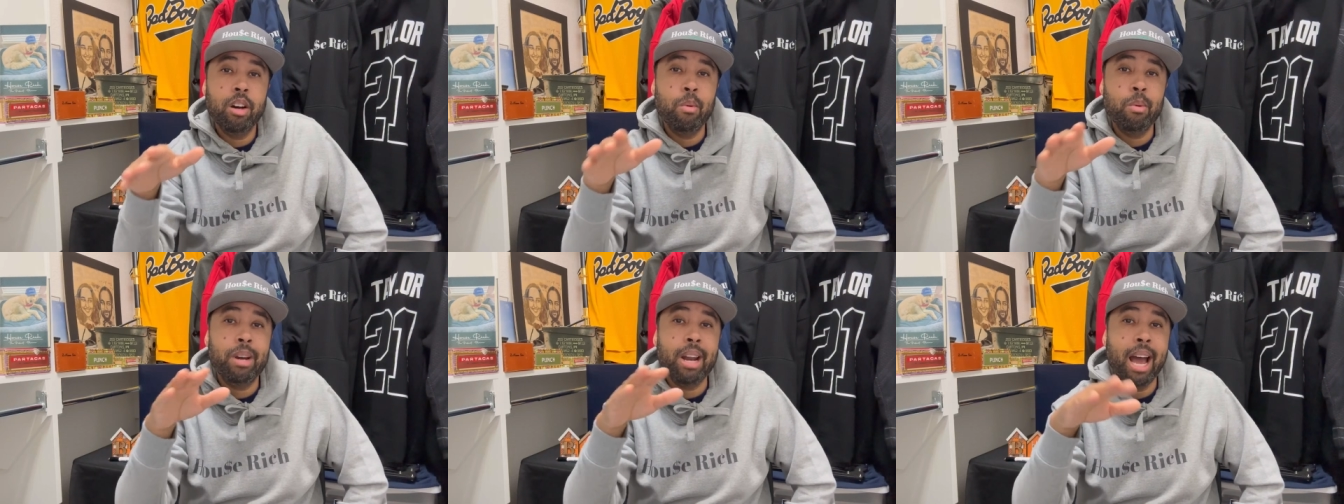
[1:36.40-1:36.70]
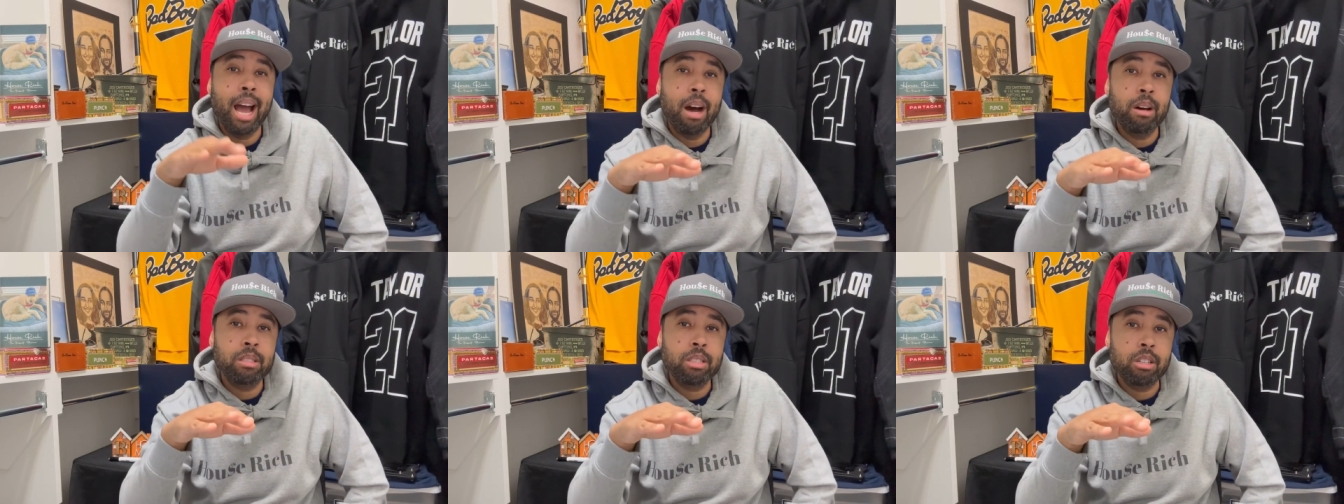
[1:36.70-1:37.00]
when
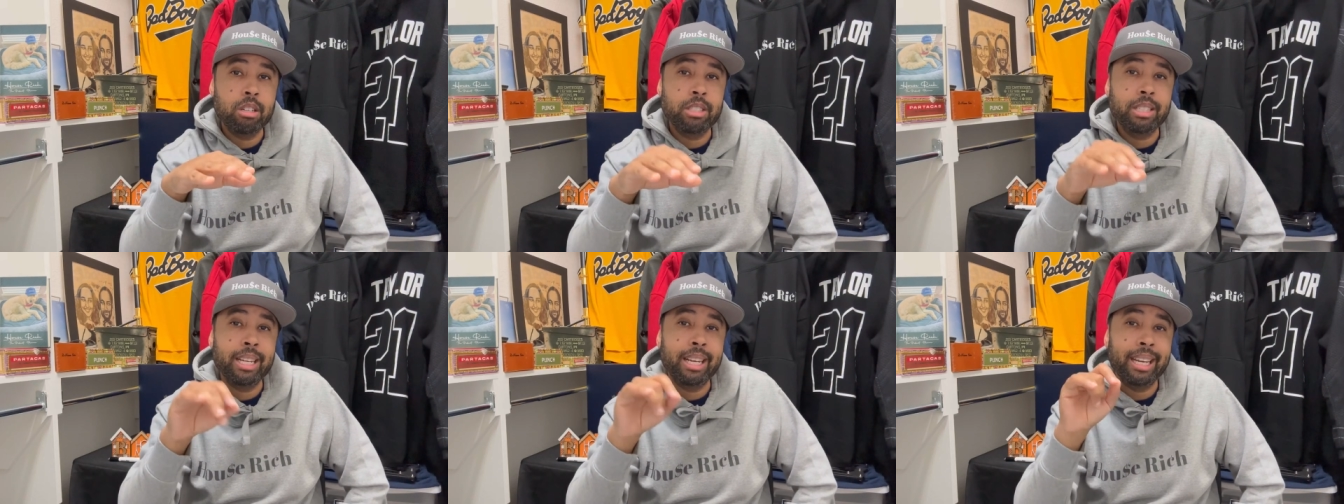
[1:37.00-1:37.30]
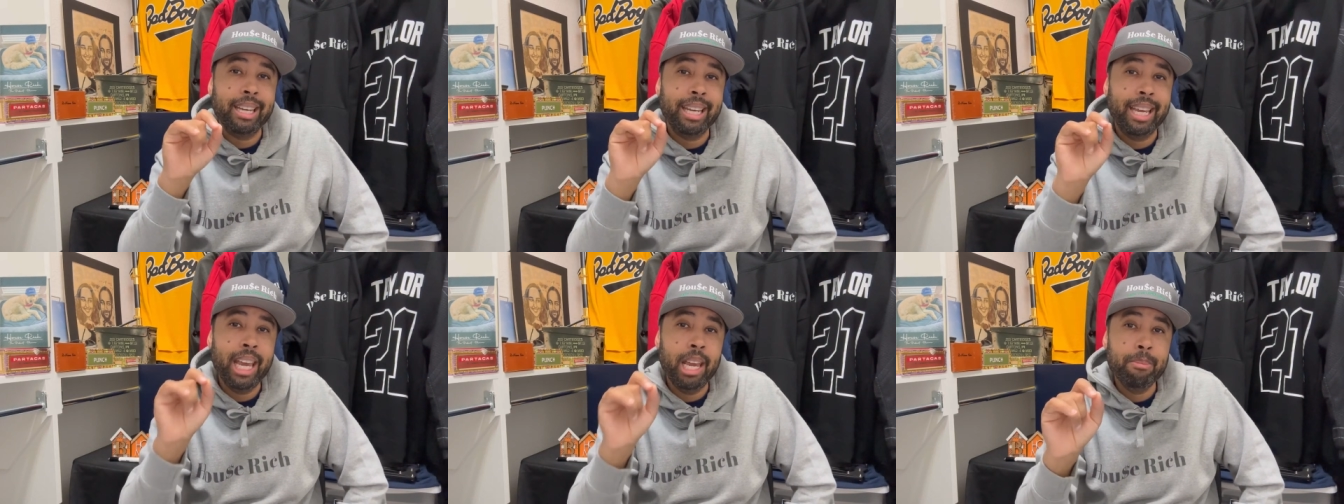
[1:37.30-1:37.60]
house
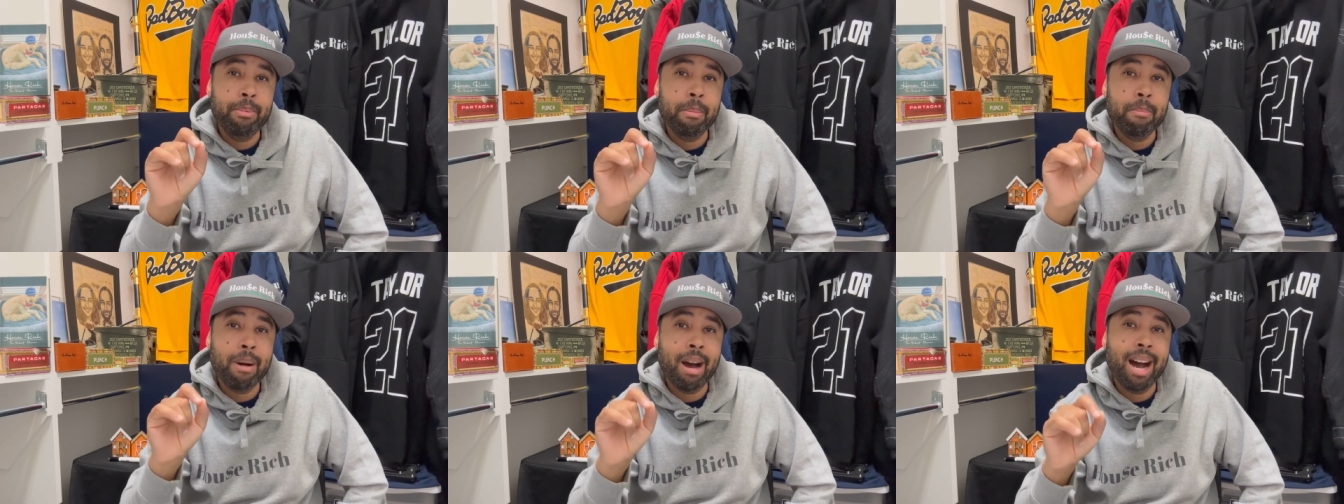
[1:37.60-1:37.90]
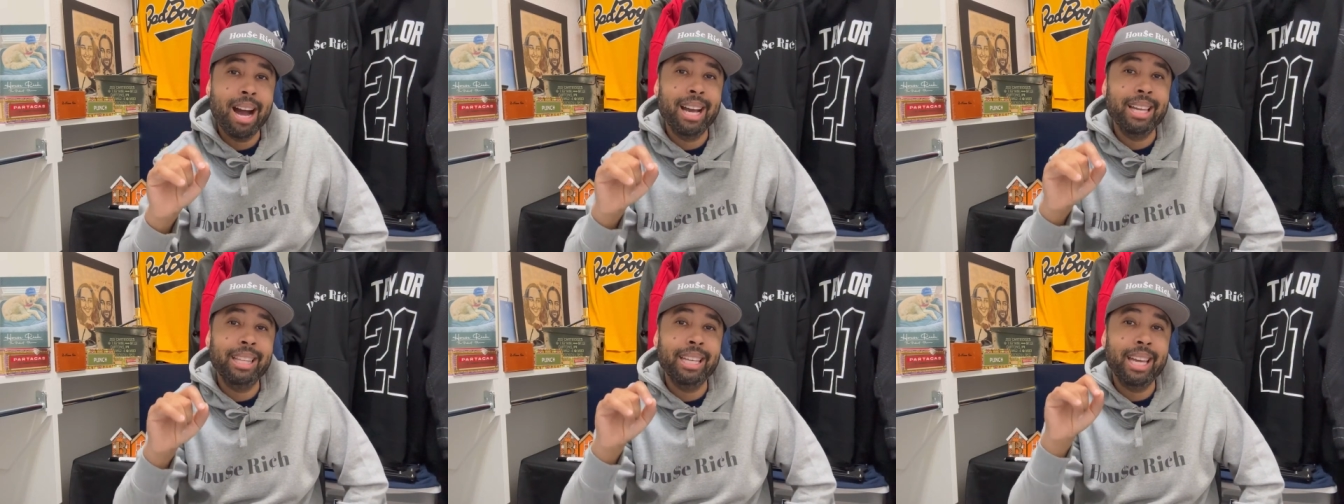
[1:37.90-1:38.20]
searching, keep in
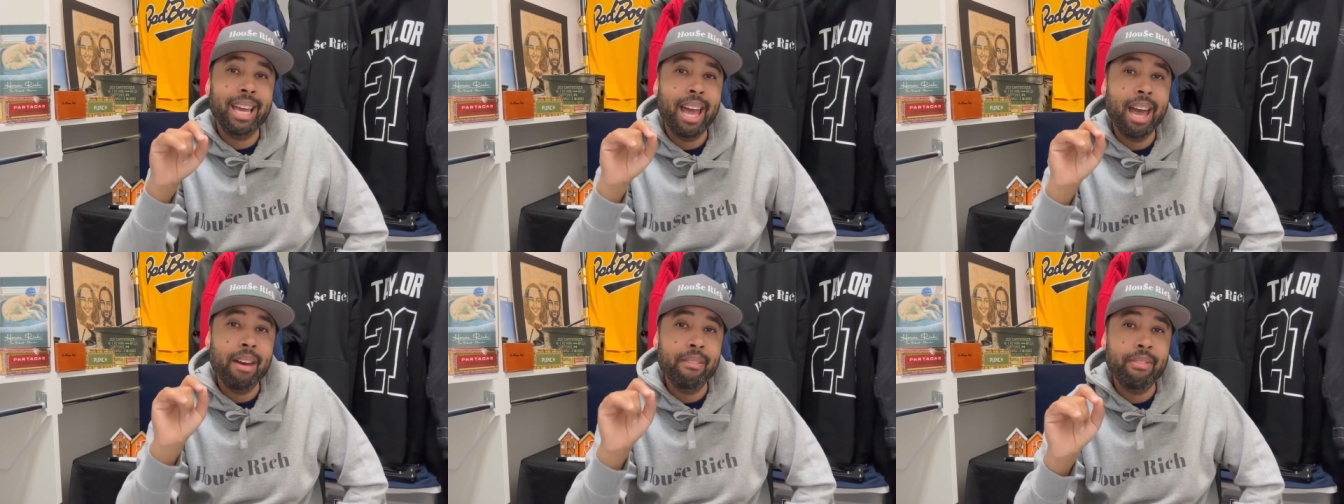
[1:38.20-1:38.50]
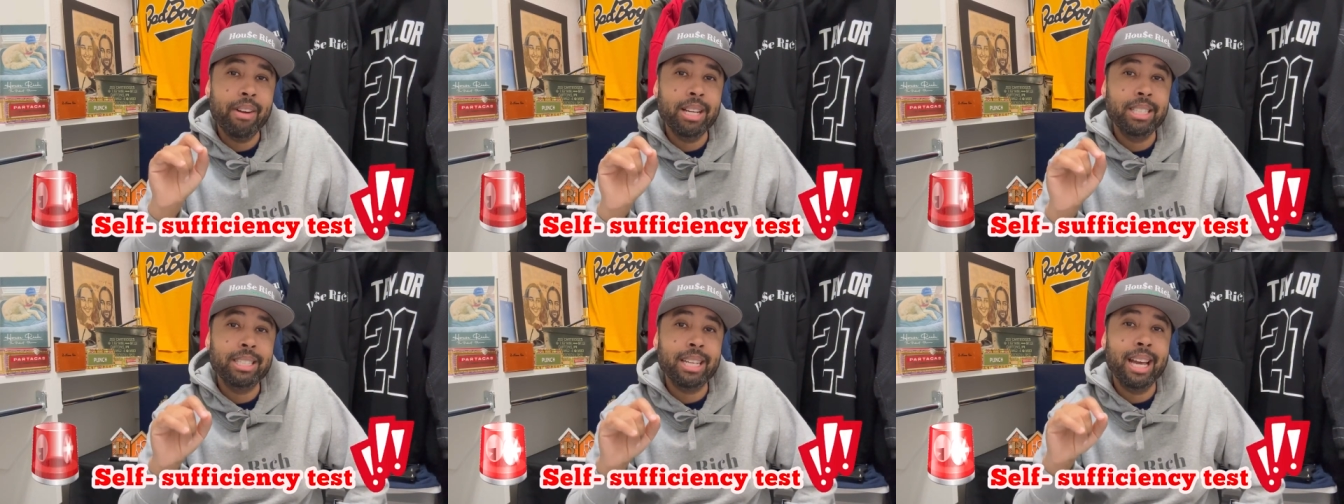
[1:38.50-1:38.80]
mind the
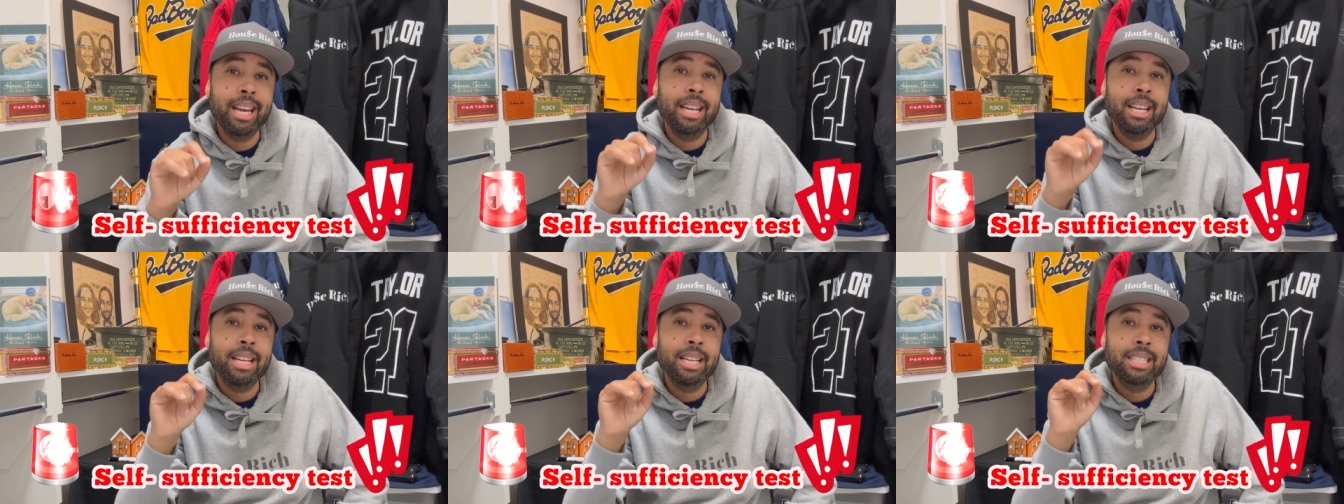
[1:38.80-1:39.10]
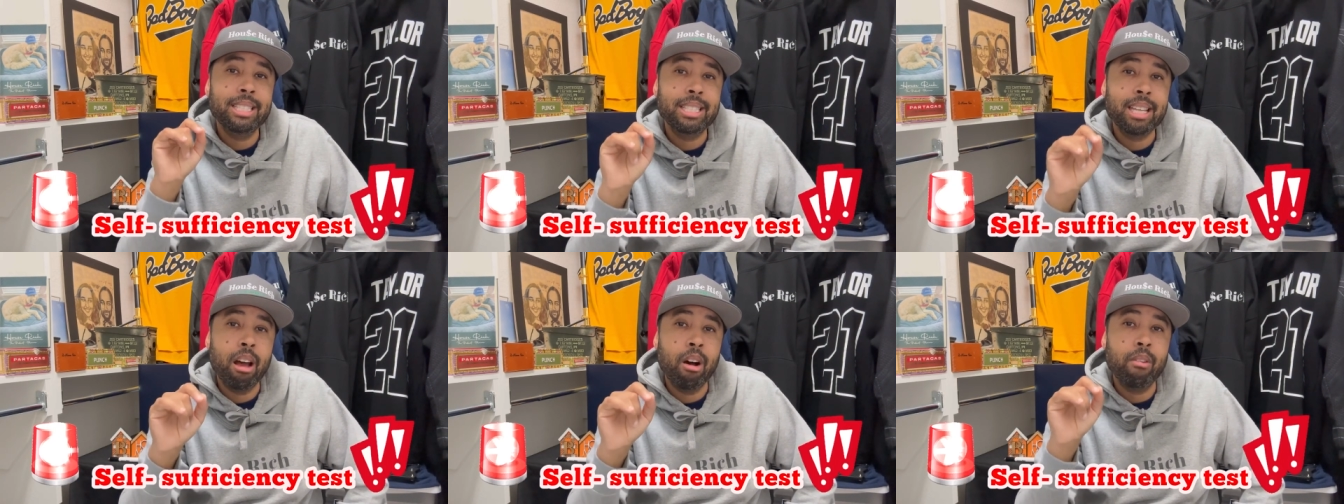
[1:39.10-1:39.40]
FHA
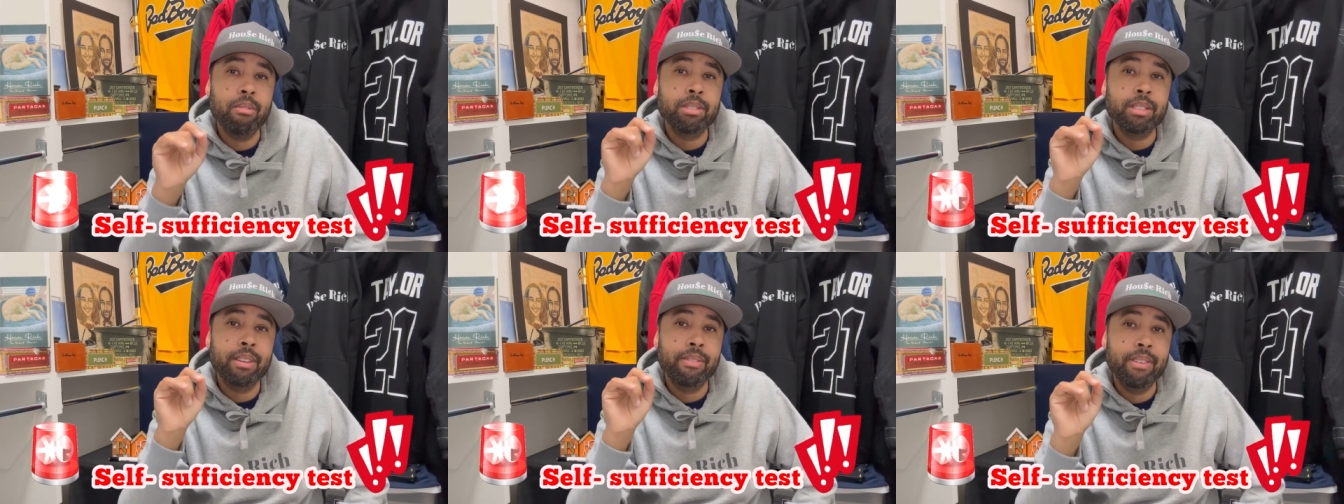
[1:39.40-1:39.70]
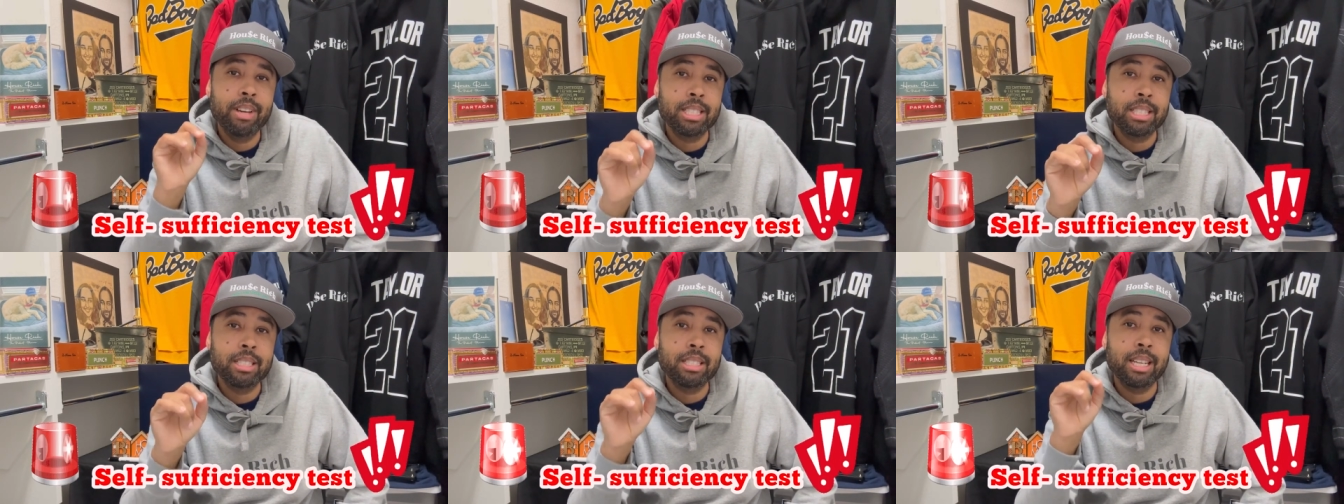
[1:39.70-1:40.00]

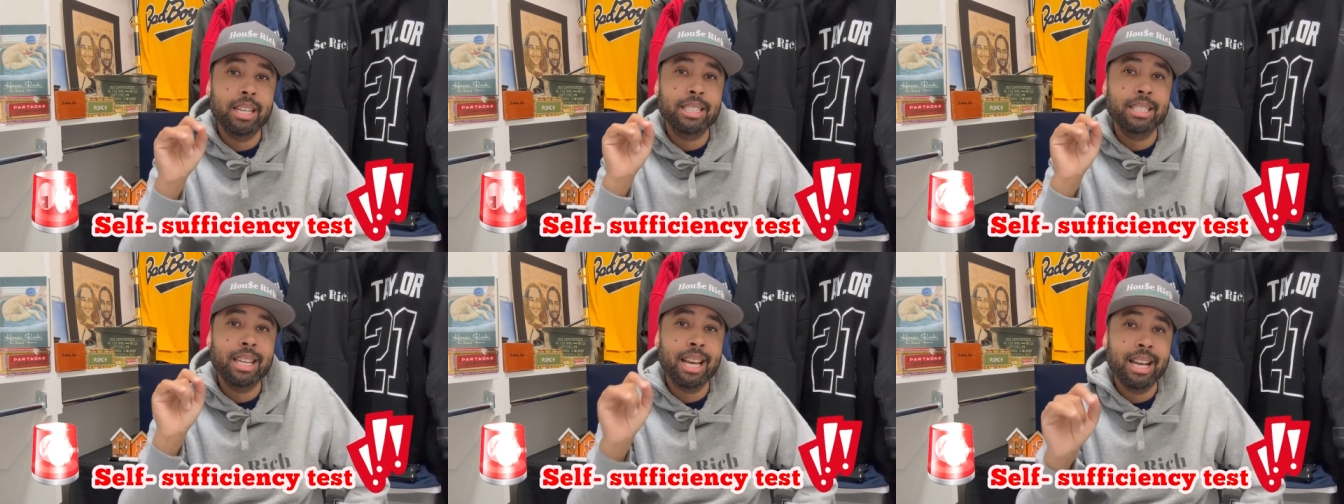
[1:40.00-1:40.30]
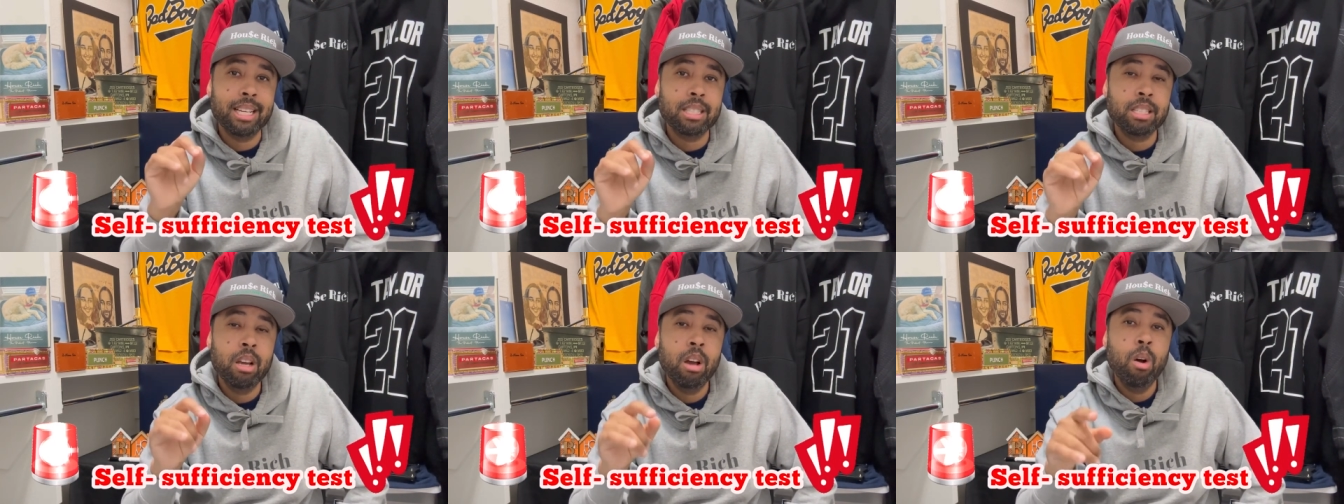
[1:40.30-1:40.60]
self-sufficiency
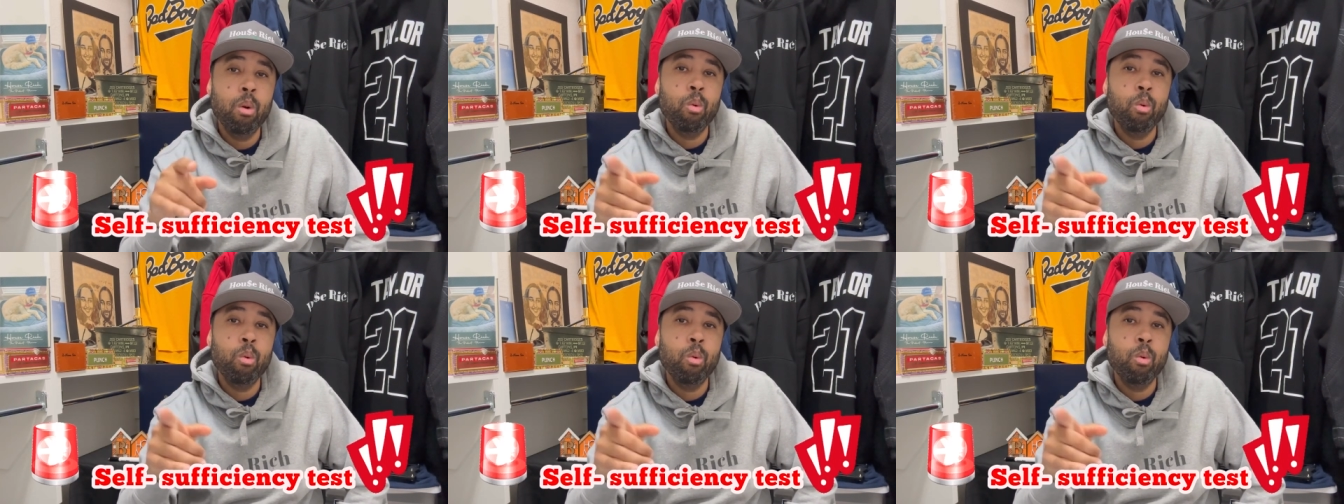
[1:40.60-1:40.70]
test.